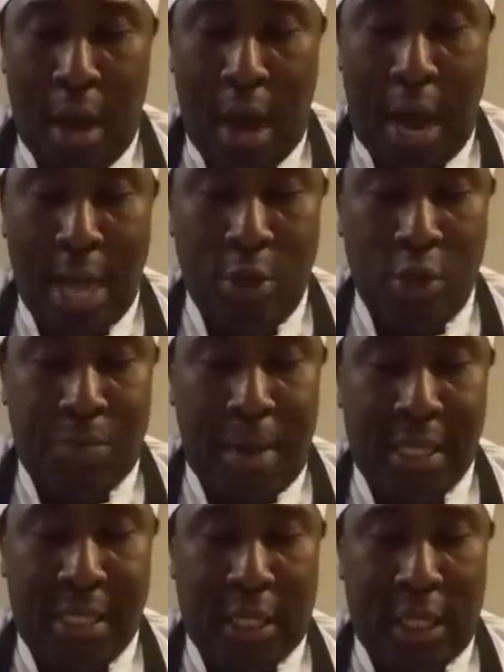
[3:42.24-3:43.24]
I use
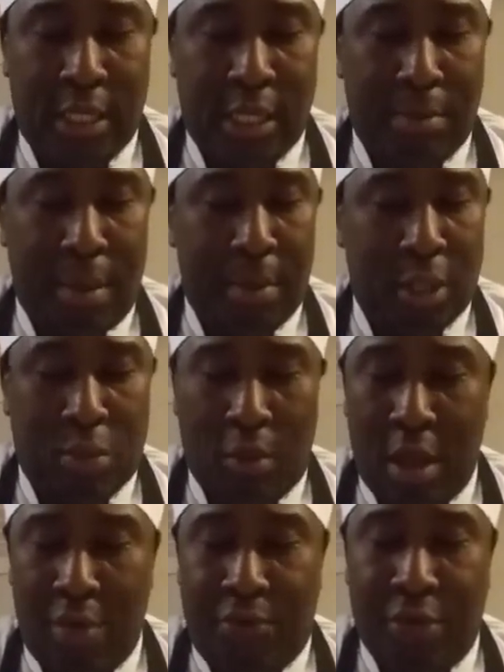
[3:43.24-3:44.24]
basically tip number
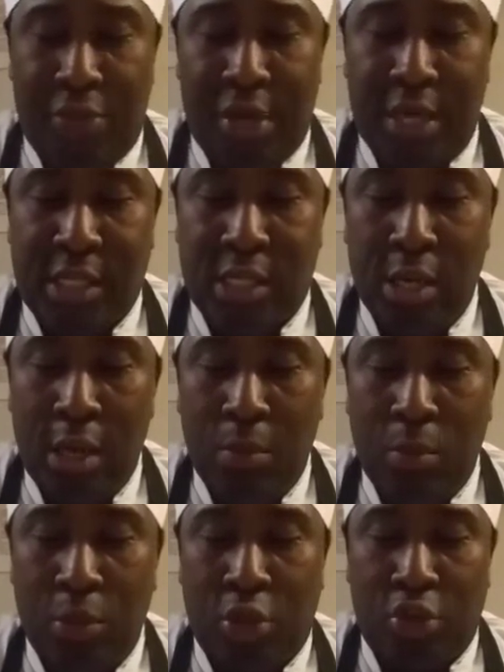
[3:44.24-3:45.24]
3 for this,
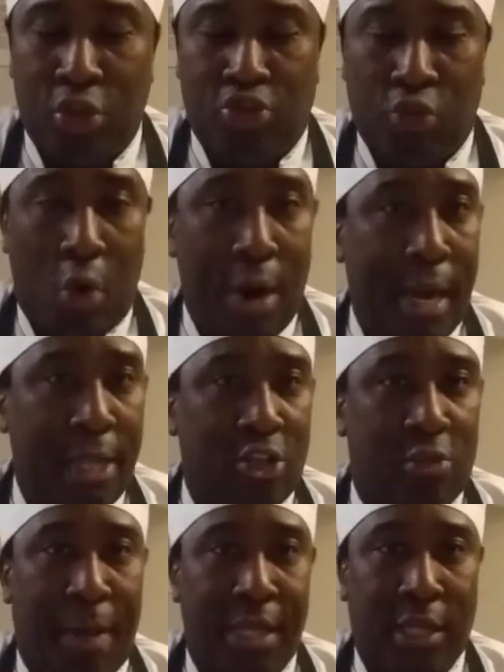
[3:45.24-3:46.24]
which is a drawing. I
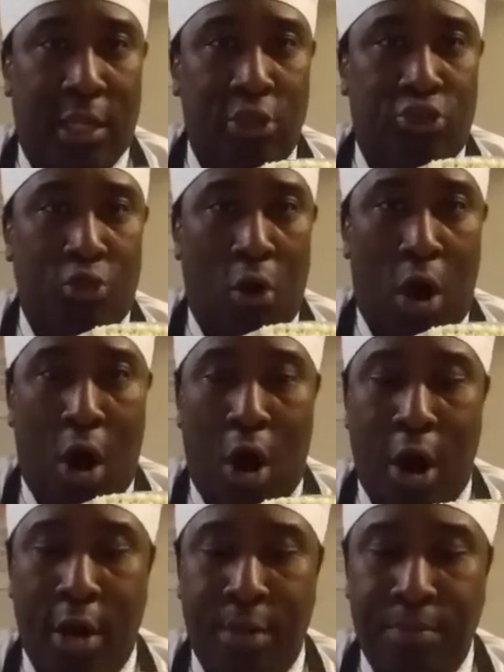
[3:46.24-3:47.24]
just basically draw a
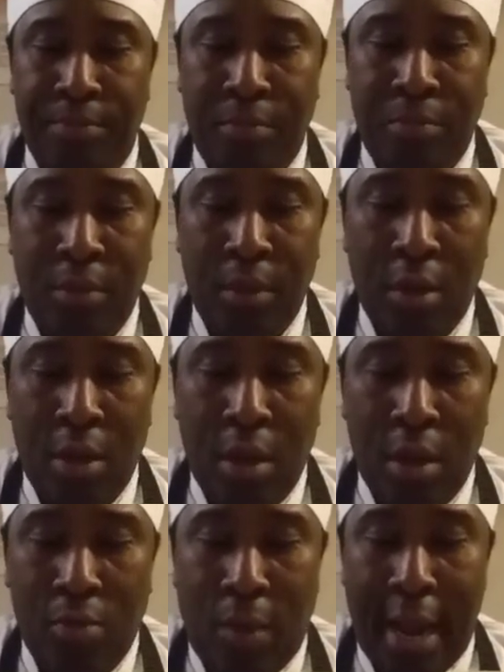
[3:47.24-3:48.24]
heart.
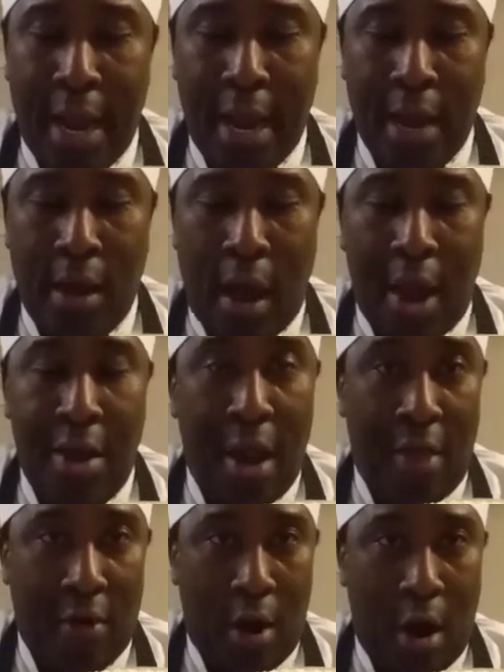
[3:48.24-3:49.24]
Right here,
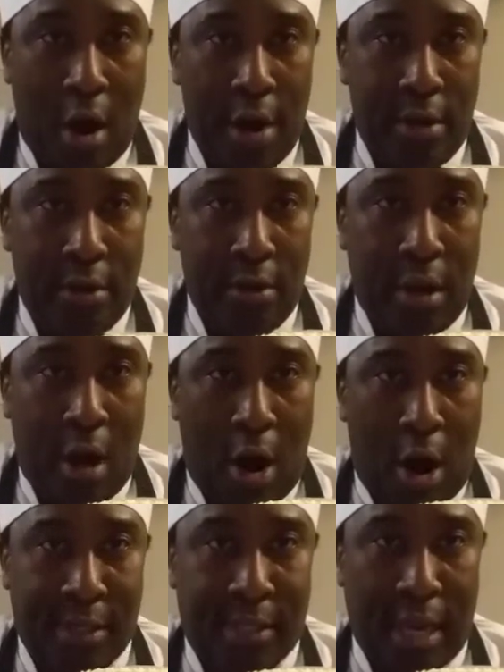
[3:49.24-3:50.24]
another heart.
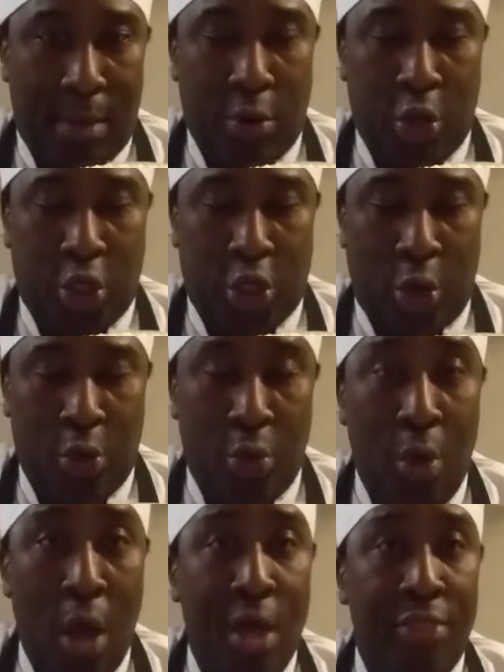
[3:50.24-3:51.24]
Hearts that I'm going to show
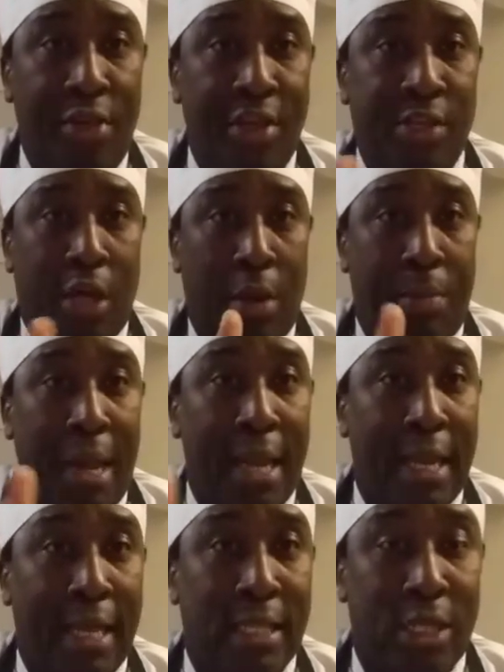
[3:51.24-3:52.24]
you. These are going to be
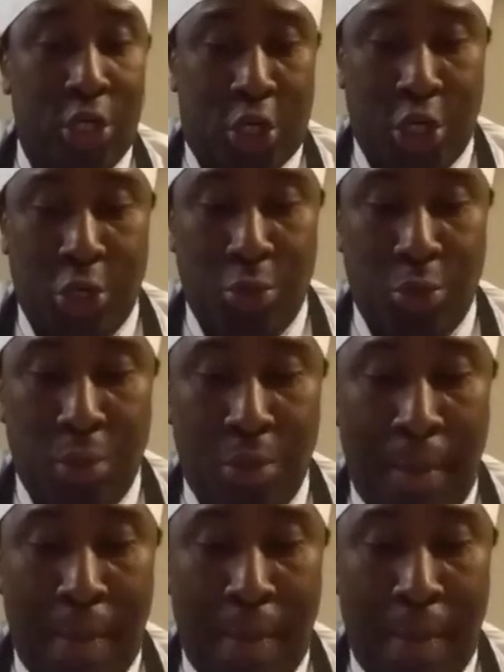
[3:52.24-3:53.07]
in lesson 2.